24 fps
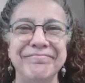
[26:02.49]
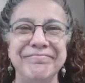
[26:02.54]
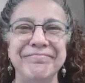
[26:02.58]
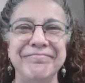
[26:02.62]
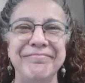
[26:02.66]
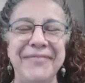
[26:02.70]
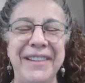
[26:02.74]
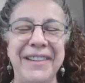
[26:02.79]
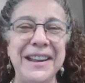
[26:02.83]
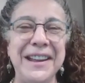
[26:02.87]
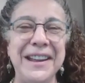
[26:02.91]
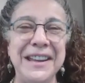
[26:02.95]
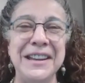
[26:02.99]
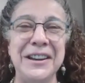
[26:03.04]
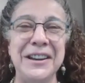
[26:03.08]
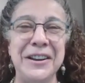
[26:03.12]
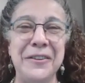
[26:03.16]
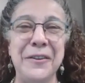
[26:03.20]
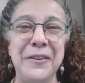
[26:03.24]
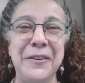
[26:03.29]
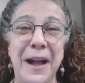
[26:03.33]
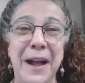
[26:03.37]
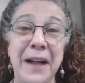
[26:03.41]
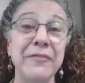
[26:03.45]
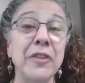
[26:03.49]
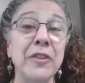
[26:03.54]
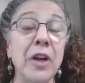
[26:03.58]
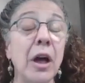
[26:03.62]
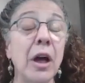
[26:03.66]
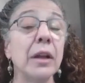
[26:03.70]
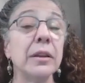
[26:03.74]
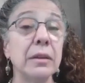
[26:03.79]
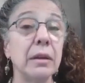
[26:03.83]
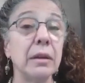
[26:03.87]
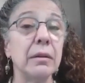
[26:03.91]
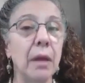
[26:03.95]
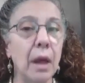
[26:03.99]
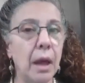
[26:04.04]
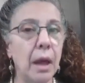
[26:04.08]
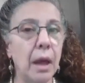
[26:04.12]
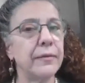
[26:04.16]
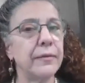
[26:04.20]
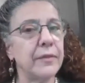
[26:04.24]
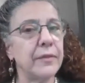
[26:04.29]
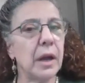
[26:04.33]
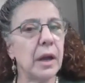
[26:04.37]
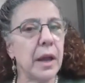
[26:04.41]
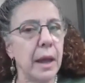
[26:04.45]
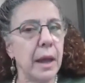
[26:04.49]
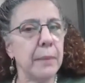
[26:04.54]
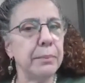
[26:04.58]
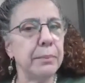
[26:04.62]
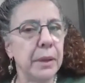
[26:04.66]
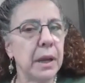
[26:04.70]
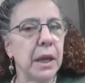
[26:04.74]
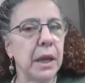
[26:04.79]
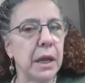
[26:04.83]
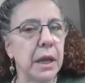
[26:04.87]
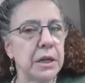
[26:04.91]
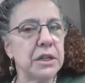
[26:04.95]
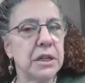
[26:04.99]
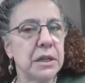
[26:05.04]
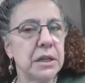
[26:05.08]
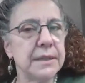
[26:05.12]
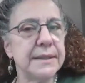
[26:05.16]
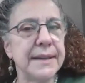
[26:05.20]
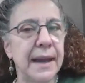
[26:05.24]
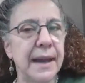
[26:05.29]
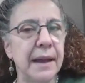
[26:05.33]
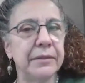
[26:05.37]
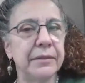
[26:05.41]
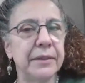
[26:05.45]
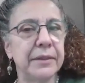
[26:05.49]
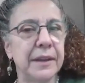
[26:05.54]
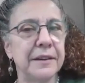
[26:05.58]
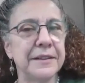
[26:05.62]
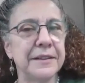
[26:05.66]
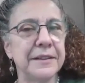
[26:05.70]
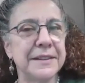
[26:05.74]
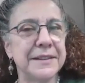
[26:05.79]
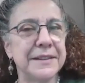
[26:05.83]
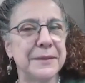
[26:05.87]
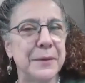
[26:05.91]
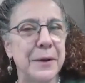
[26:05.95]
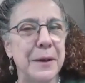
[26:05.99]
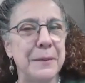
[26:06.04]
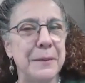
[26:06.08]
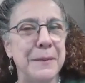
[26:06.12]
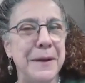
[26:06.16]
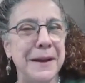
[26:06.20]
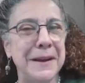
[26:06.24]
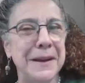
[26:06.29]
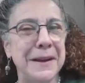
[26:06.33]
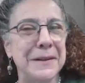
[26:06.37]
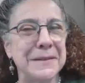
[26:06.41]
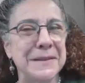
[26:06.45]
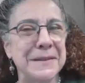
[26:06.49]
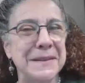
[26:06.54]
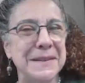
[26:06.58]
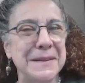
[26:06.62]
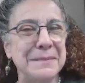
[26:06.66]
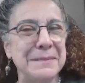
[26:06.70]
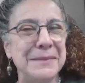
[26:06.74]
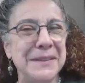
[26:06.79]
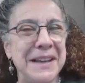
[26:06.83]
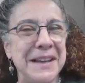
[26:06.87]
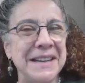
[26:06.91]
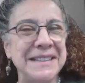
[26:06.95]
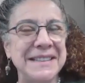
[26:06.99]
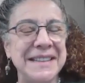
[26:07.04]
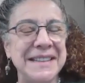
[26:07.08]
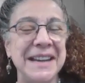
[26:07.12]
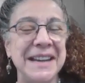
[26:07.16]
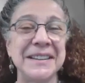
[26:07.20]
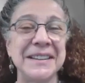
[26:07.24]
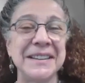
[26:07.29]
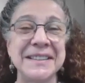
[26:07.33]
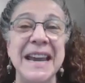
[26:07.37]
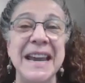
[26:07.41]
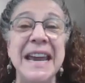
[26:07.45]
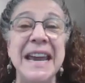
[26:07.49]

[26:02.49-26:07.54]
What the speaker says: I've got applications out there, so I might go someplace else.